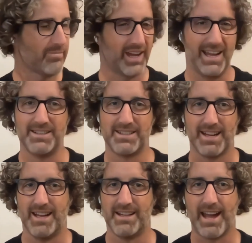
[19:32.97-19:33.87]

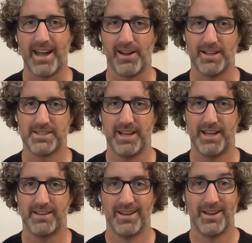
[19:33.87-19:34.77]
end-to-end AI
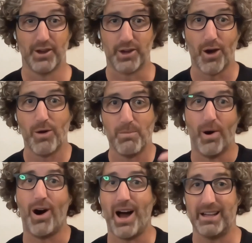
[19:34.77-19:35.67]
stack that go and
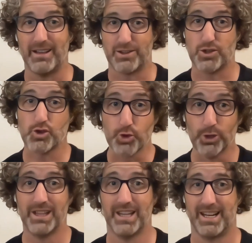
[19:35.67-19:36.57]
buy like
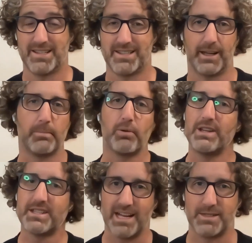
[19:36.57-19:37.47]
truly legacy, like
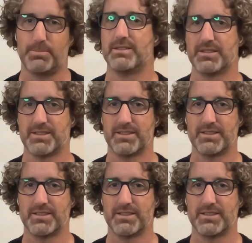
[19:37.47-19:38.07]
pre-SaaS businesses,